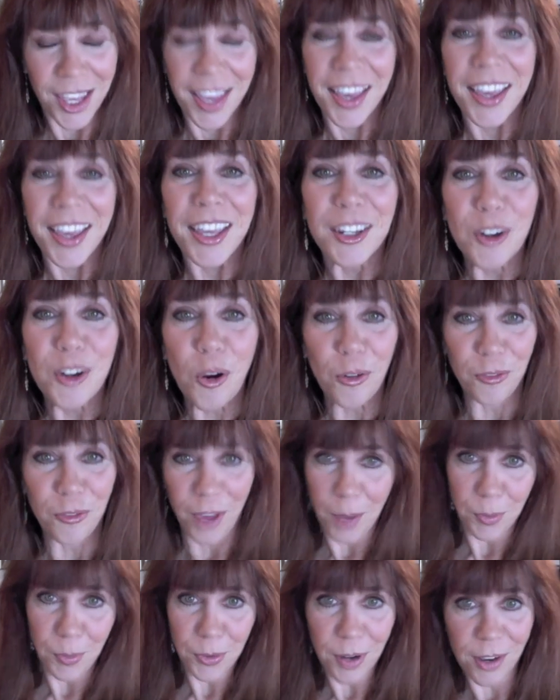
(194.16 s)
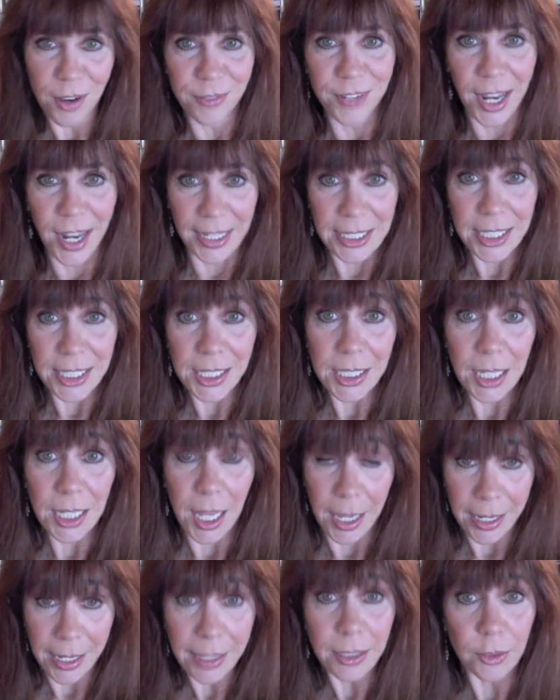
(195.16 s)
In November of
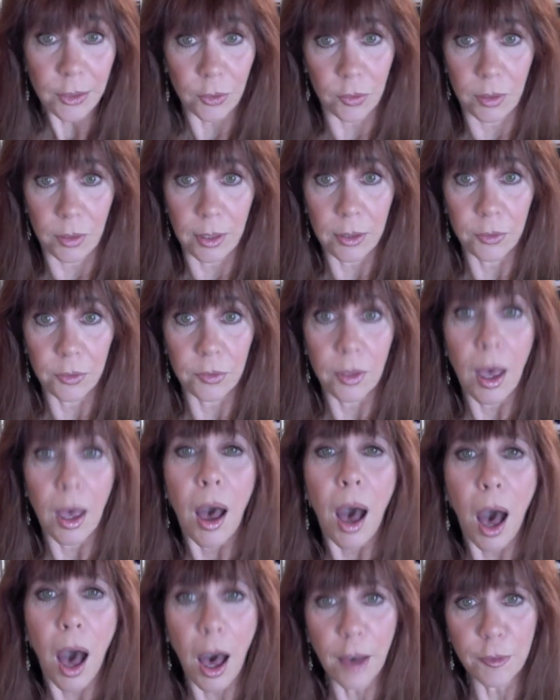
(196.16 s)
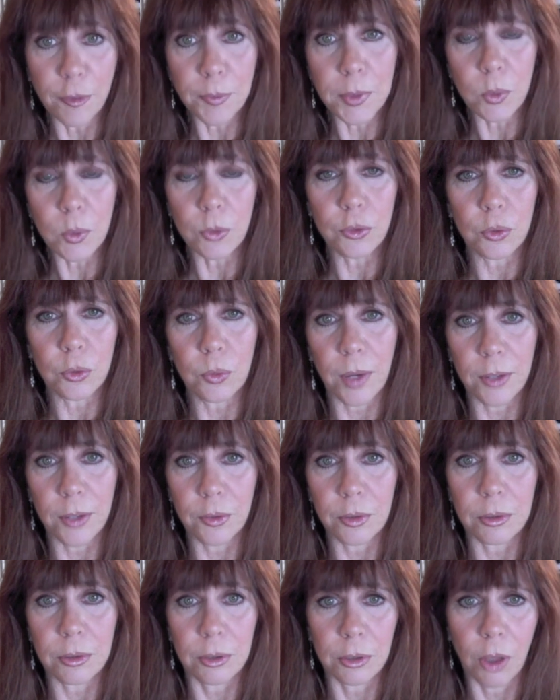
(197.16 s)
1986, Hoffman was
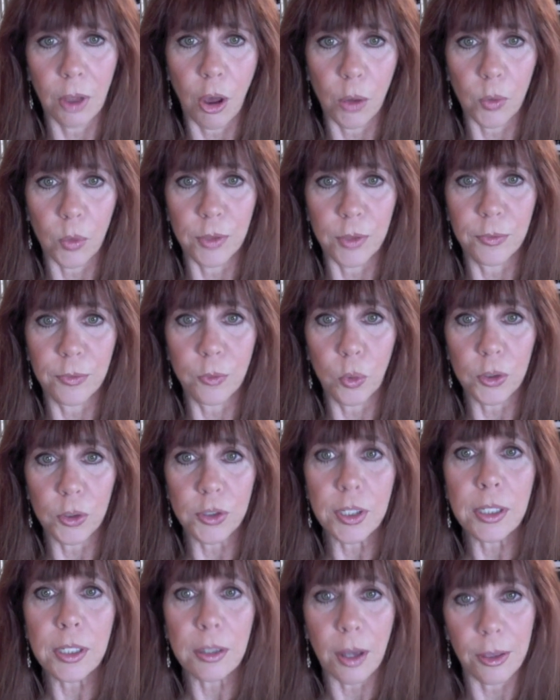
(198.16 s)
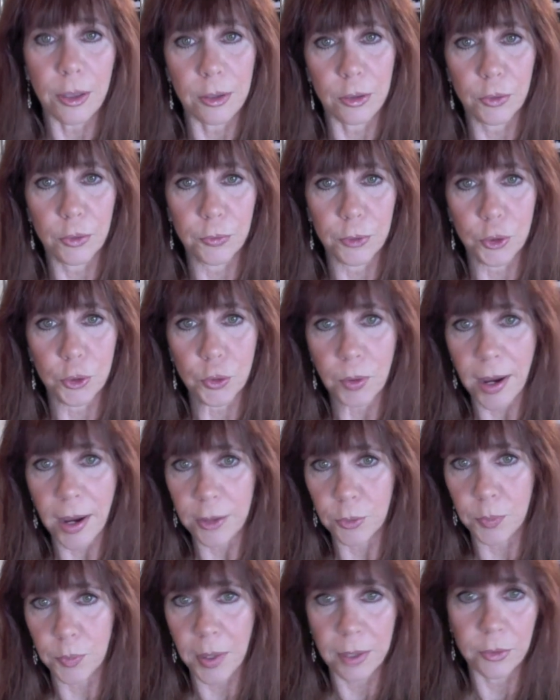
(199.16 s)
arrested along with 14 others for
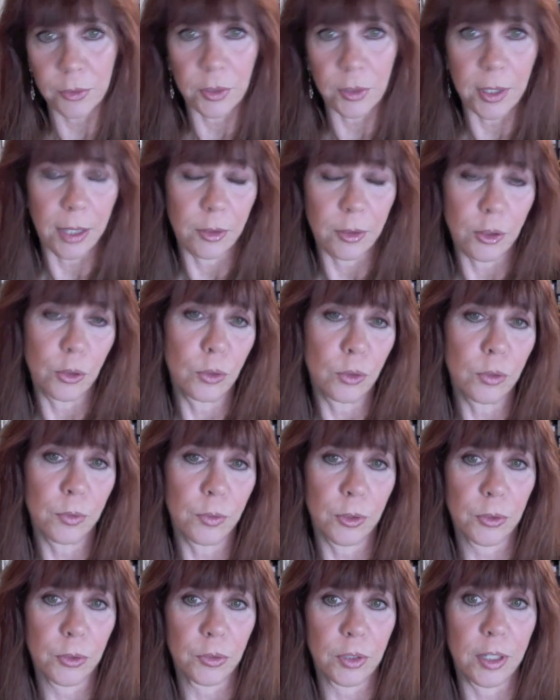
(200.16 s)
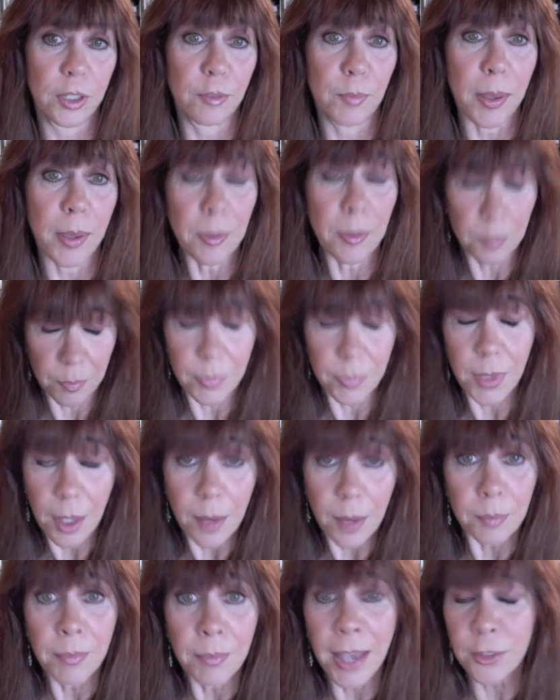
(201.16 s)
trespassing at the University of
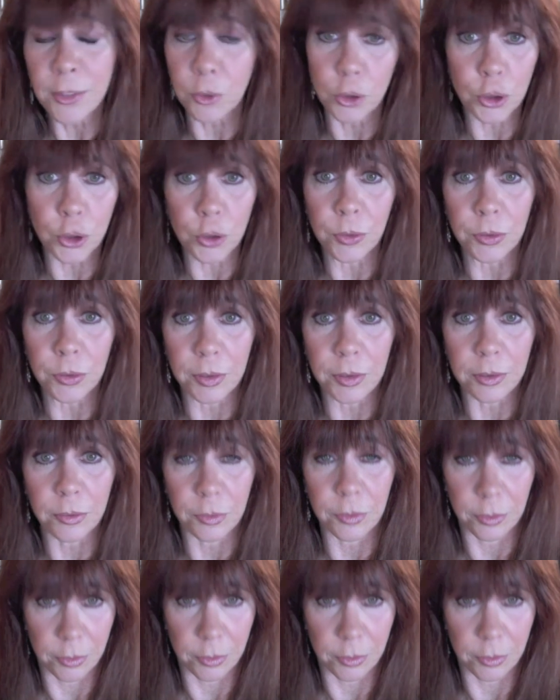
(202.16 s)
Massachusetts.